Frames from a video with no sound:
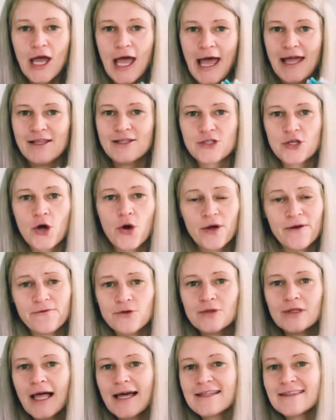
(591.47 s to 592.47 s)
and so if you
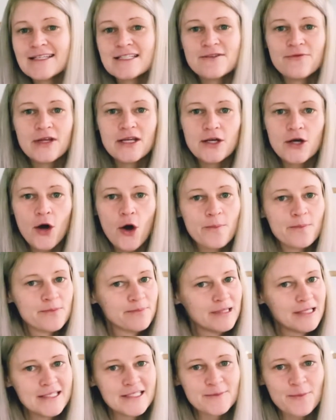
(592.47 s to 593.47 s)
like this video,
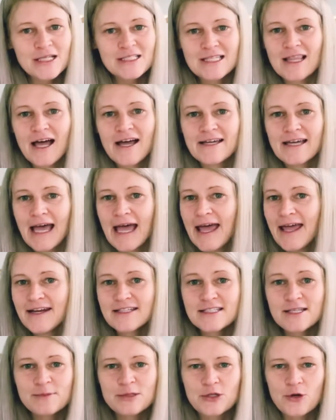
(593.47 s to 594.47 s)
please press like and
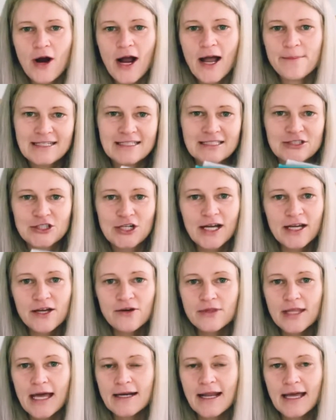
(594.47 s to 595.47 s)
subscribe. Check out
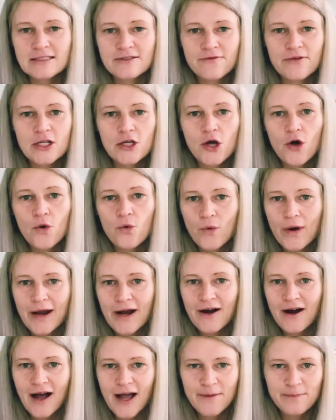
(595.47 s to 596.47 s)
that next video where
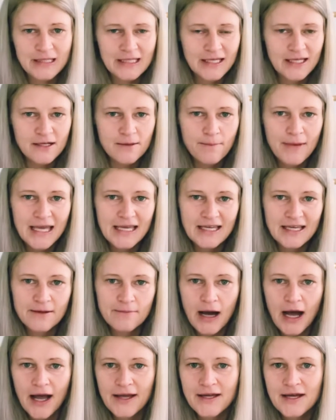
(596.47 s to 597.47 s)
I begin making
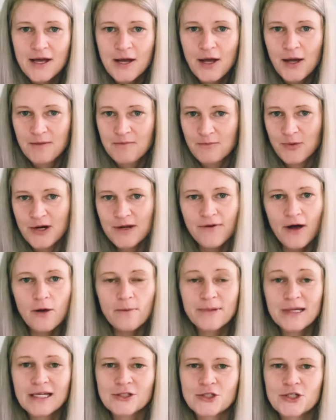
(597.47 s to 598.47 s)
my pre-felt
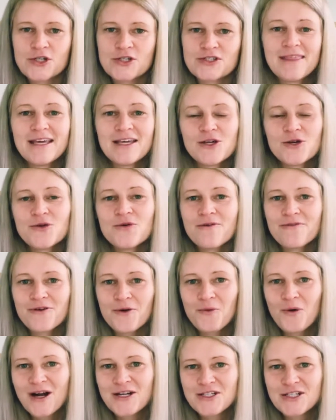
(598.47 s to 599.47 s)
pictures. Thank you for
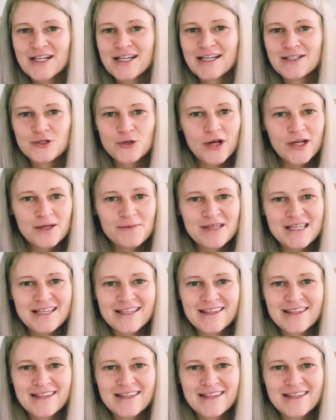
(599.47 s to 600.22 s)
watching. Join me